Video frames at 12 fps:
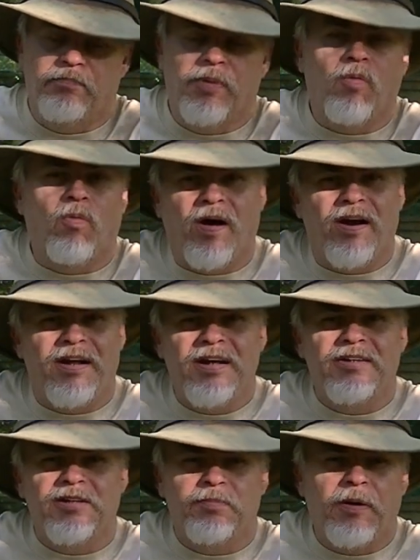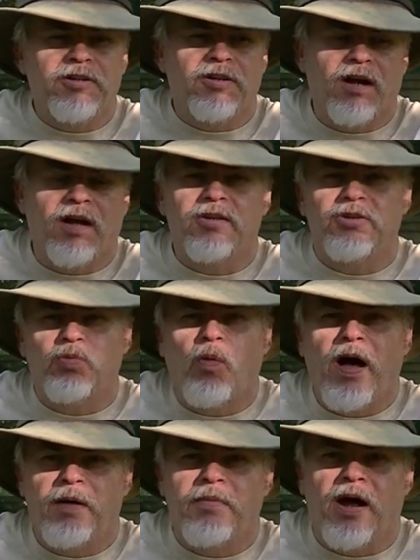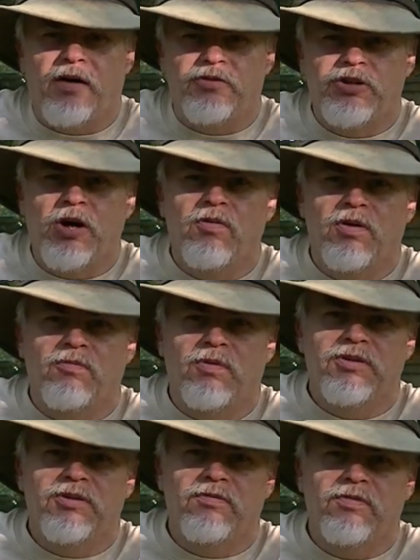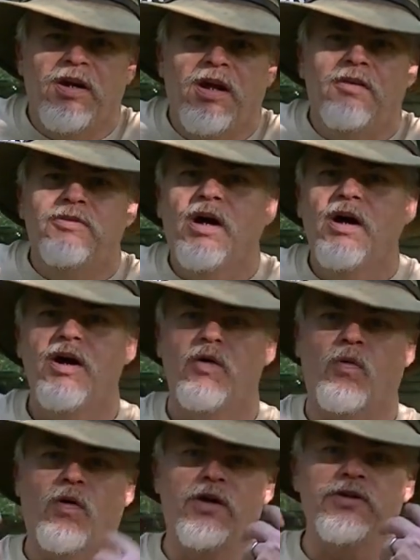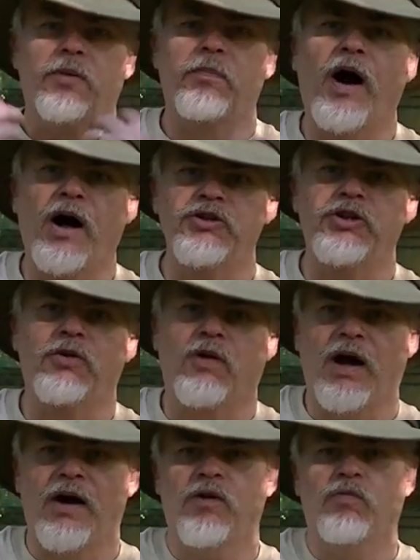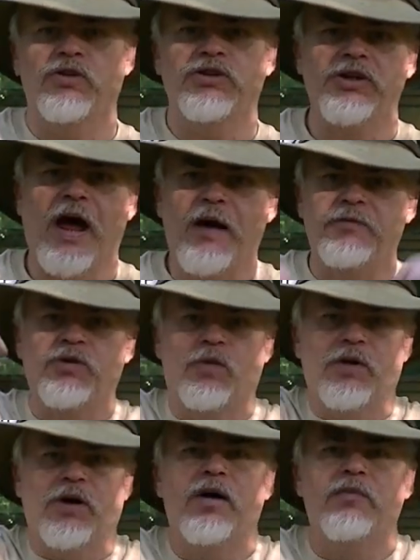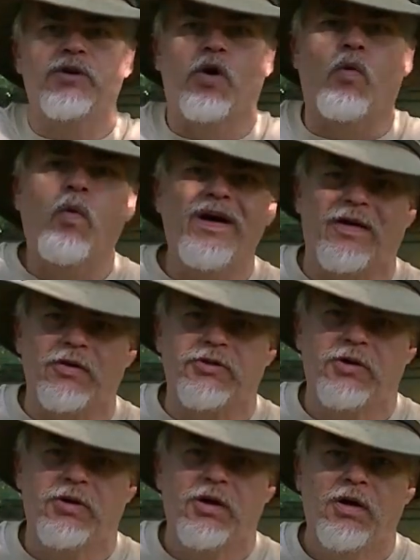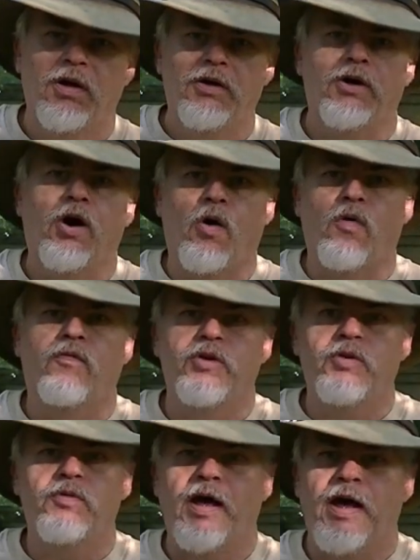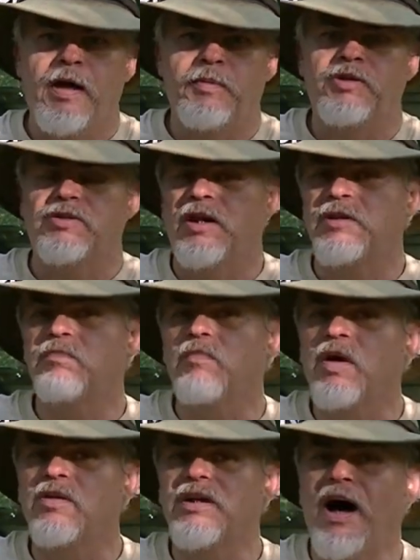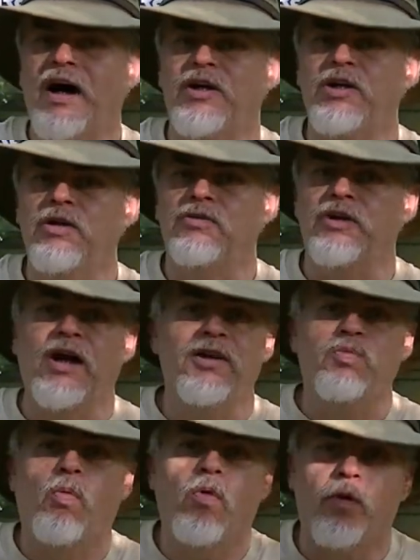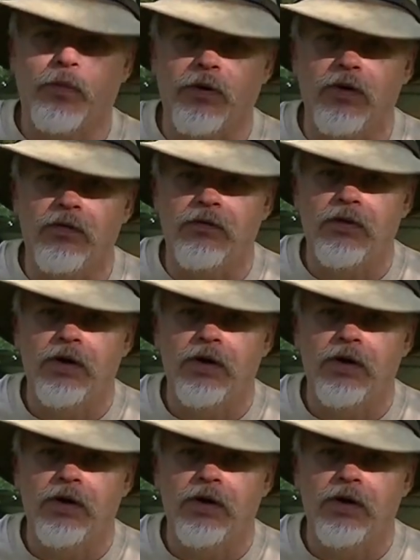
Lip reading: But what it is basically like the Swagman. I've showed it in recent videos where it's a poncho liner with snaps so it becomes a quilt to go over you in a hammock. So that's multi-use, and it's waterproof.